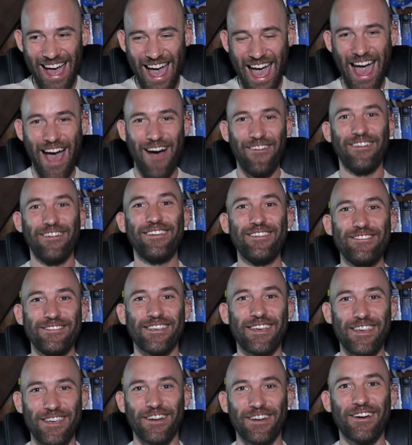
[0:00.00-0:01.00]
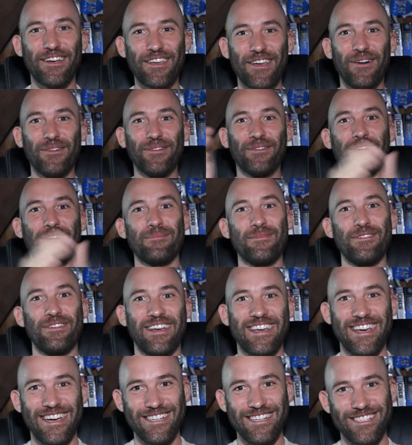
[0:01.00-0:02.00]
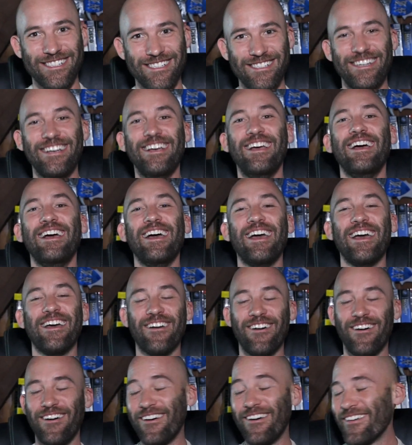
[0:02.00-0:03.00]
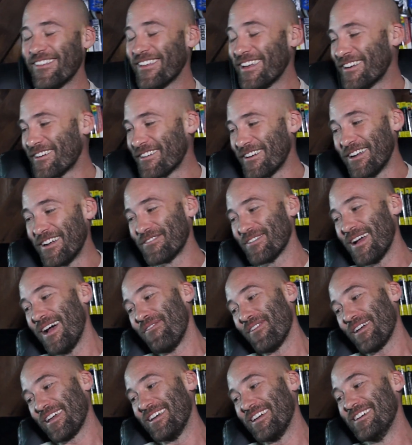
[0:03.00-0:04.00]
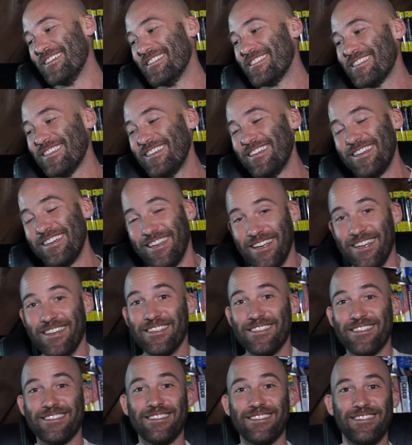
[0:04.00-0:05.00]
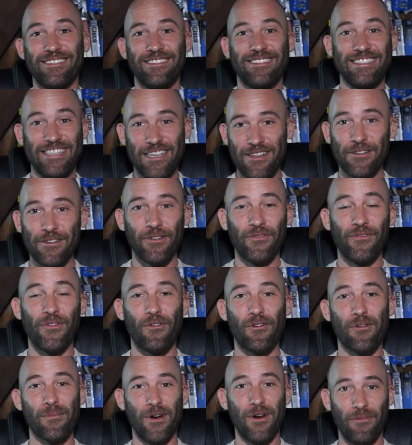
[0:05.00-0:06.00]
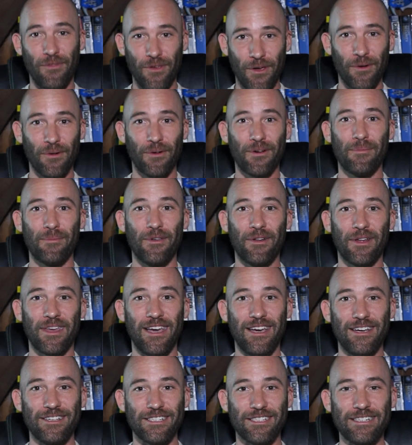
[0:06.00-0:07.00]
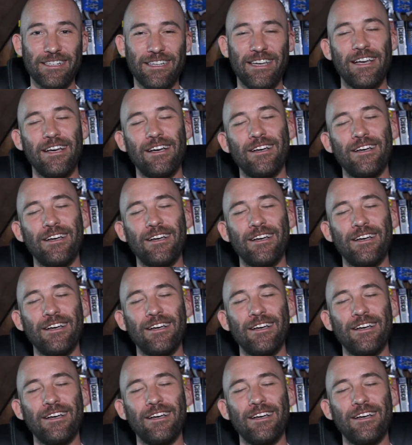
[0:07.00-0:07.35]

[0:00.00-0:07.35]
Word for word: How would you secure yodel communication? And all the internet traffic is digital form of yodel communication.